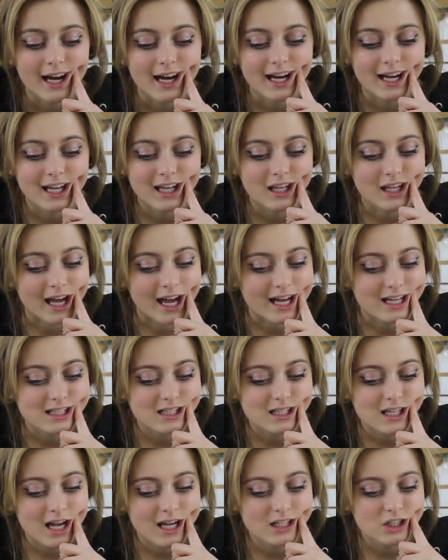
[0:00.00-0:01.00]
I
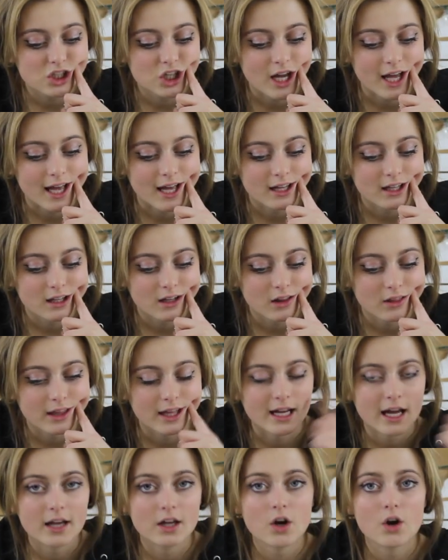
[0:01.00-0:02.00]
guess I check,
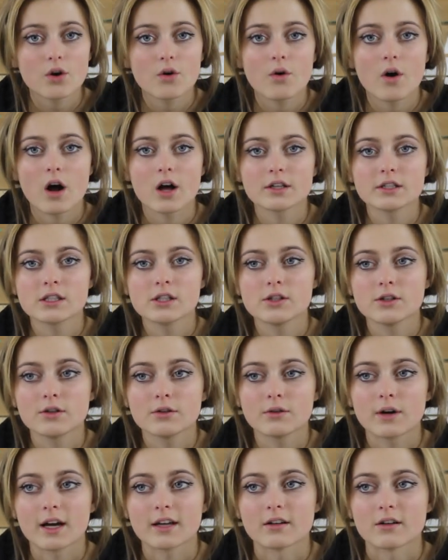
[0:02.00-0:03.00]
like I go onto,
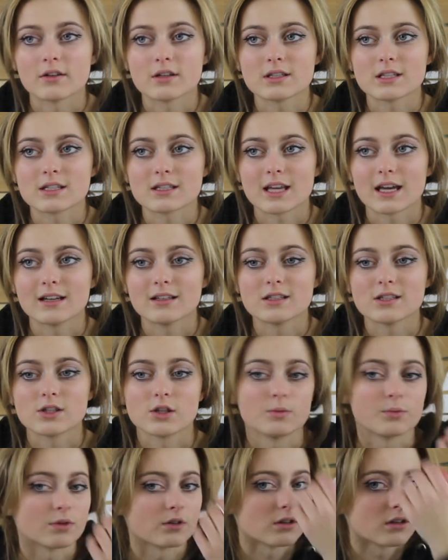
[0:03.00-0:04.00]
I know this is like
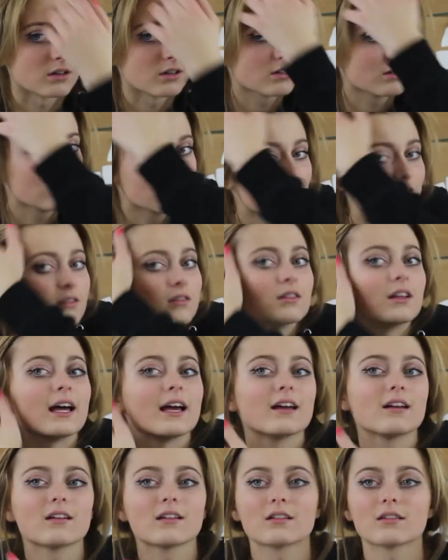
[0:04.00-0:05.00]
super
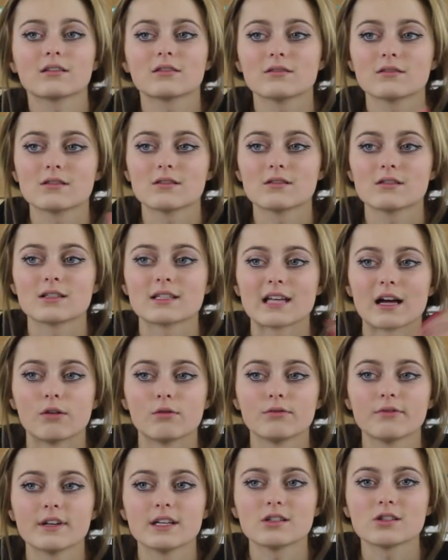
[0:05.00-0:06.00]
like
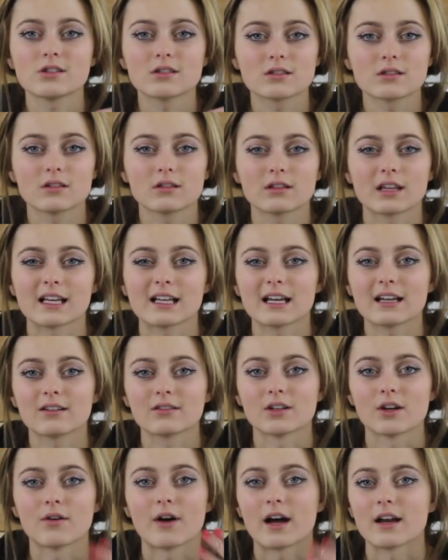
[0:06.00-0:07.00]
selfish, like I
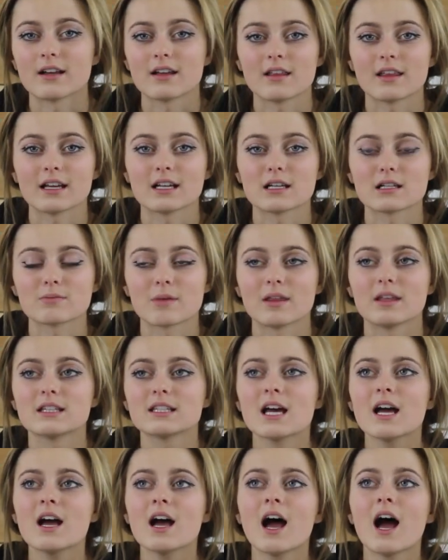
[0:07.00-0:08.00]
don't know how to like explain
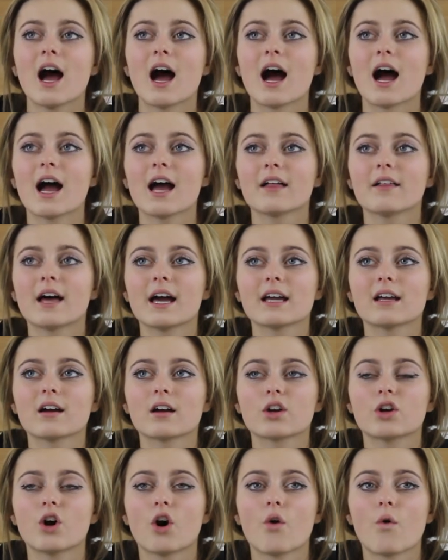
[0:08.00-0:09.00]
this. I
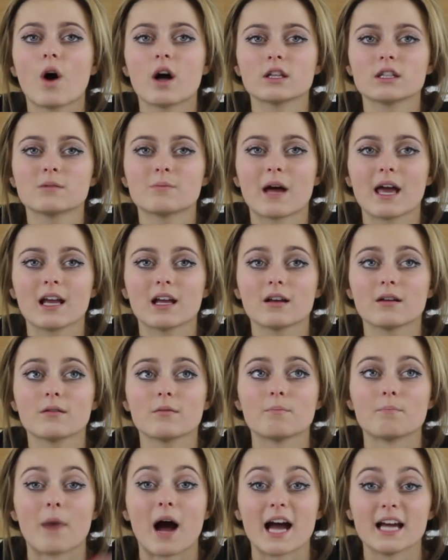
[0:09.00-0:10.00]
like go onto my,
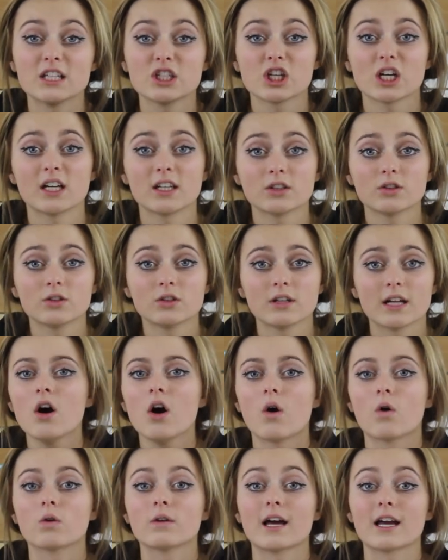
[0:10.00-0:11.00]
my channel
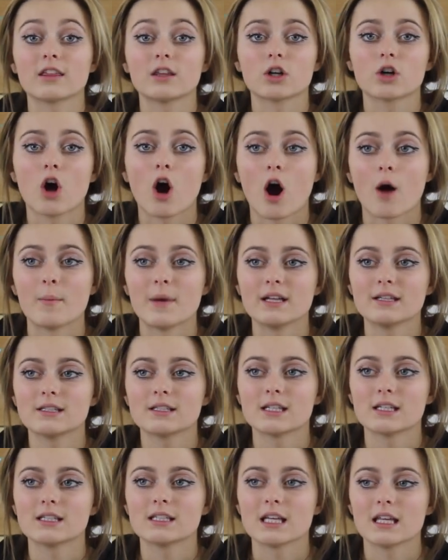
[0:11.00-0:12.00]
or like the
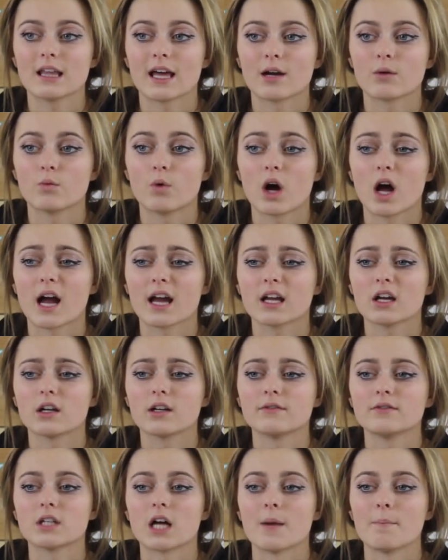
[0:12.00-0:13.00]
comments to see like what I could
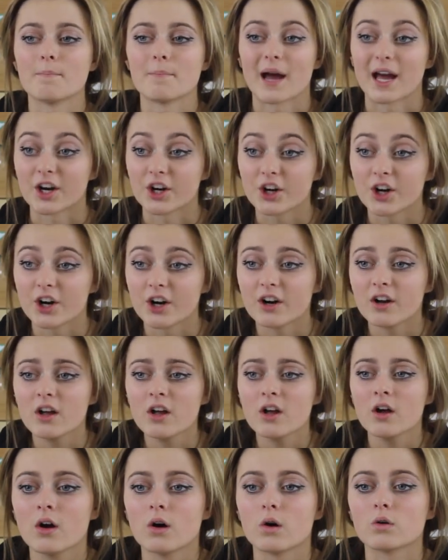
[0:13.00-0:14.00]
have done better
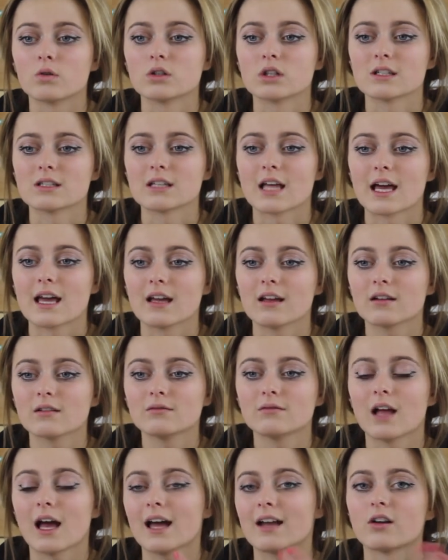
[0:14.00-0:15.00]
or just like,
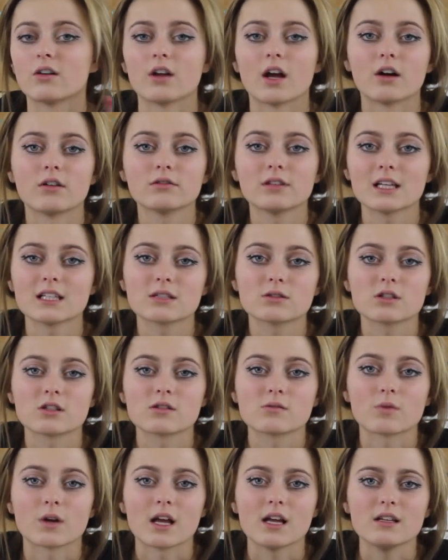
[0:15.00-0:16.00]
I don't know, that's
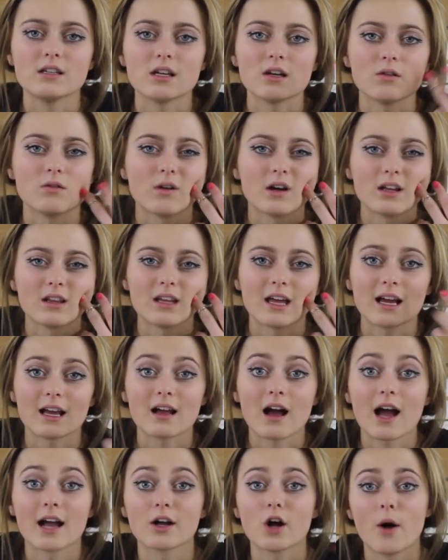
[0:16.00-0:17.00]
just what I do. And
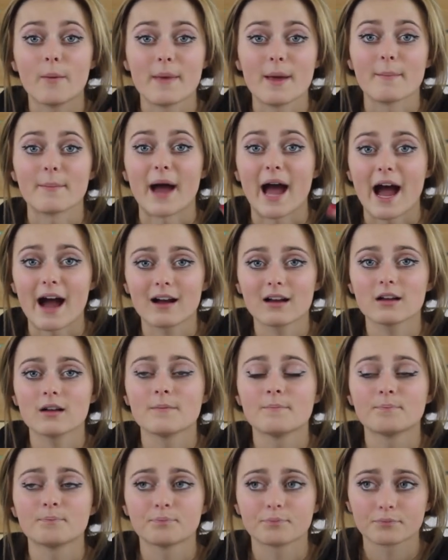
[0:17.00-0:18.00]
like I comment back
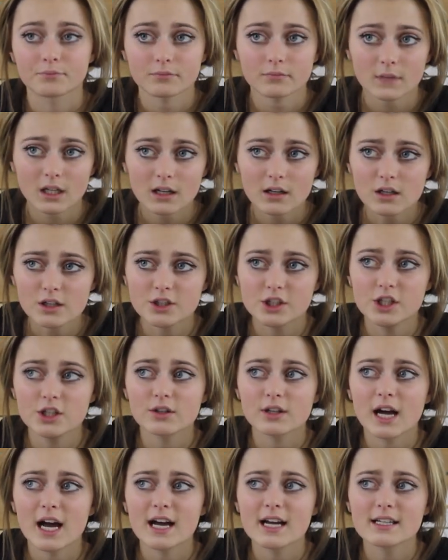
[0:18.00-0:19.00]
to
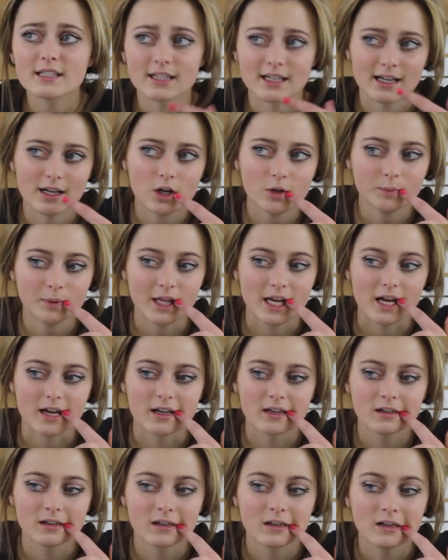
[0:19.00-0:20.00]
you guys and I hope
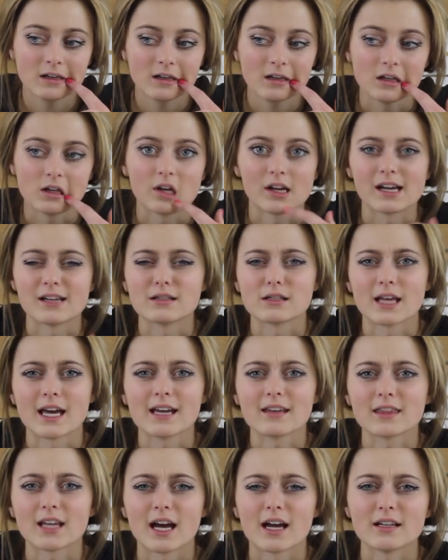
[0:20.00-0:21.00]
like you guys
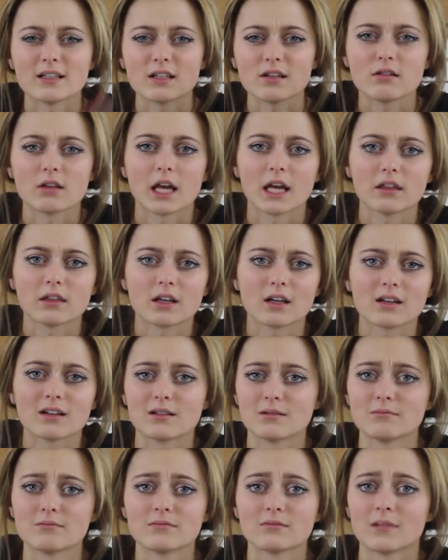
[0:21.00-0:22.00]
like that. Do you like that?
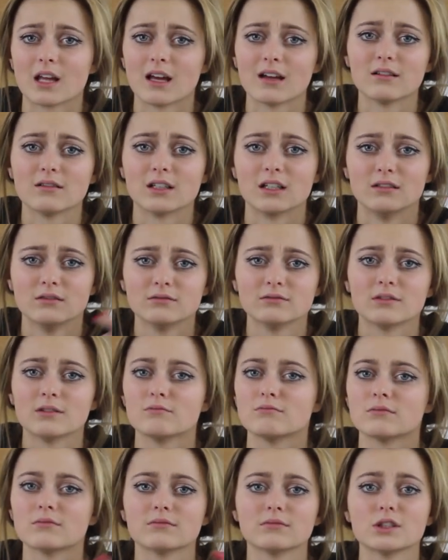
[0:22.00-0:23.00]
I um, don't, I don't know,
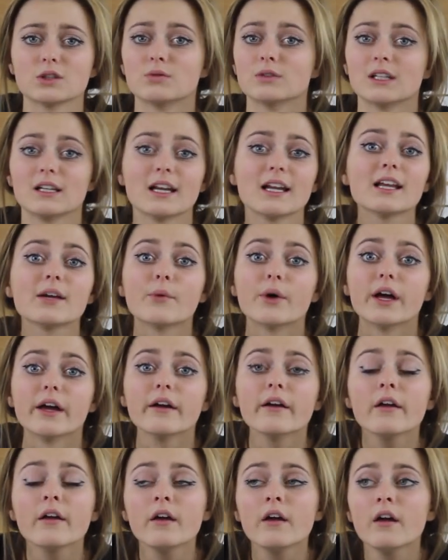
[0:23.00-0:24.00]
I'm doing it
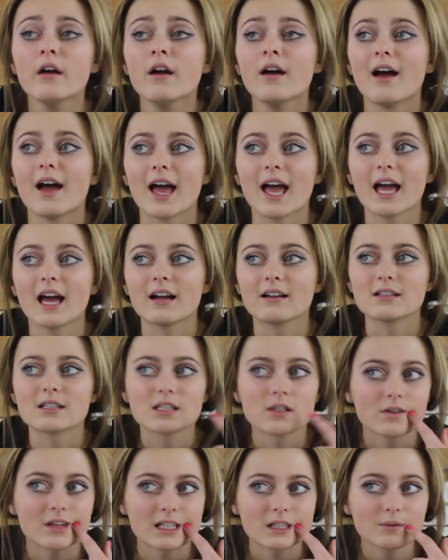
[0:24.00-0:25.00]
anyway. And
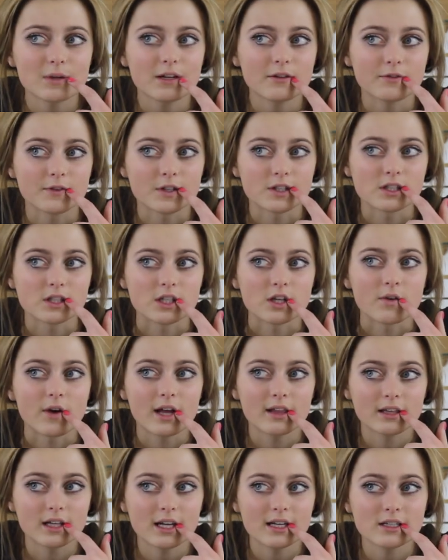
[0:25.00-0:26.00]
so that's what I first do
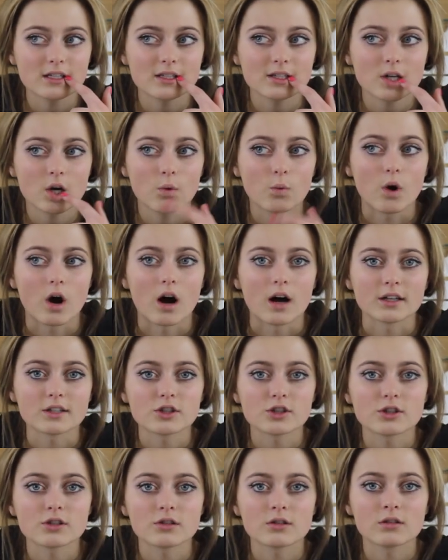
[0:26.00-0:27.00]
and then I just go
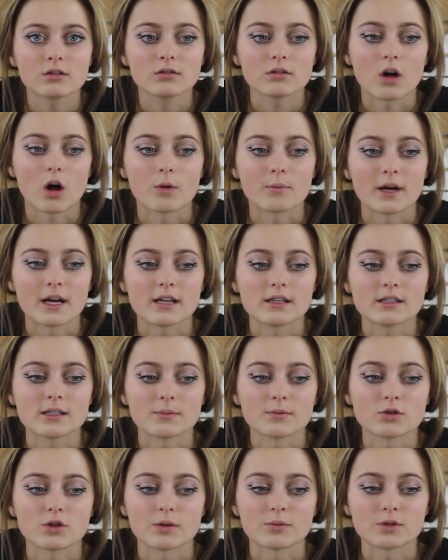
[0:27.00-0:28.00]
watch all my
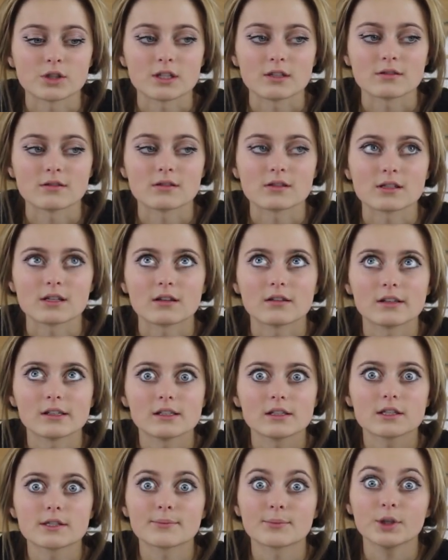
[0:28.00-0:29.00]
subscriptions and
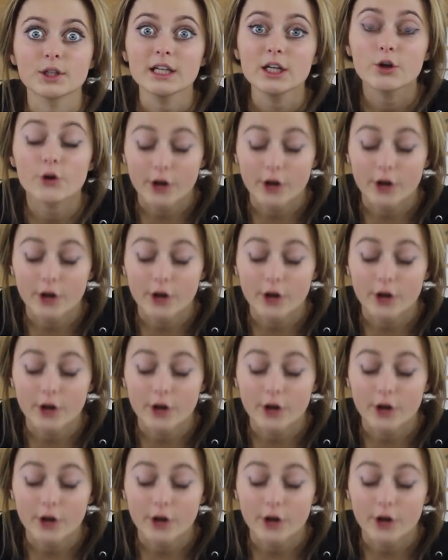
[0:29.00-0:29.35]
it's pretty